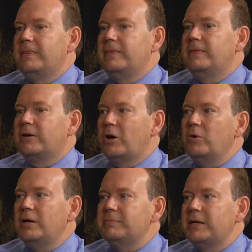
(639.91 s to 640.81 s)
The
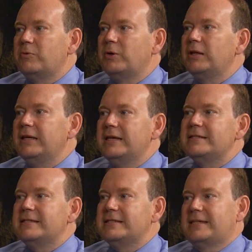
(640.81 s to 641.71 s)
code update really
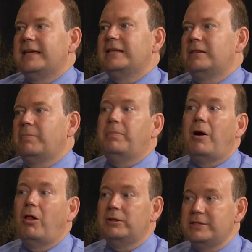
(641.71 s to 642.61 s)
isn't setting the
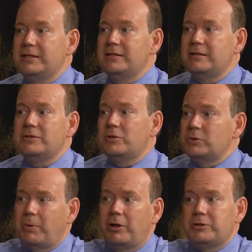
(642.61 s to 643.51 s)
policies, because those
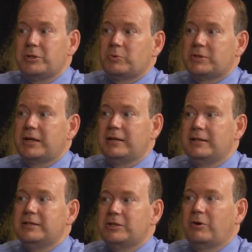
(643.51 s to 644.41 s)
policies were set in
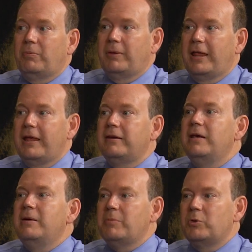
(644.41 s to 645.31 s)
the general plan,
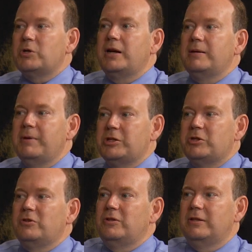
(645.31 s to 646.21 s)
but we're trying to make
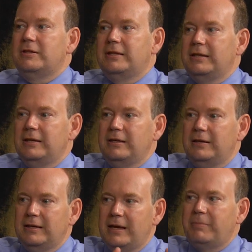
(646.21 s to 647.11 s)
sure that
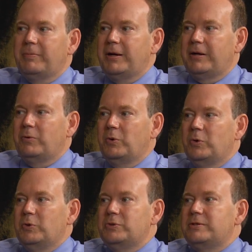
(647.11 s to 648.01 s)
the implementing
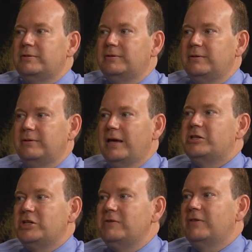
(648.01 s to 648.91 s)
rules
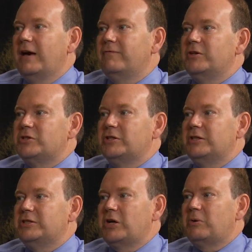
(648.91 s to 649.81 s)
achieve that vision in
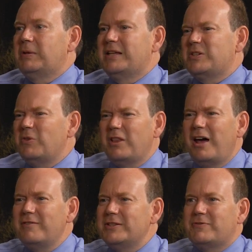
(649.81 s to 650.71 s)
the general plan. So a
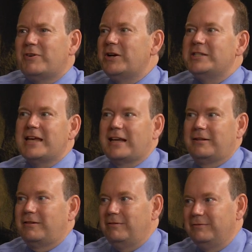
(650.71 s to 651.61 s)
lot of it's very
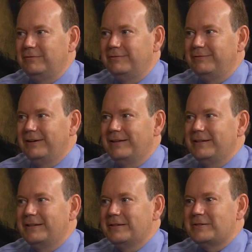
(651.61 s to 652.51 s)
technical. I think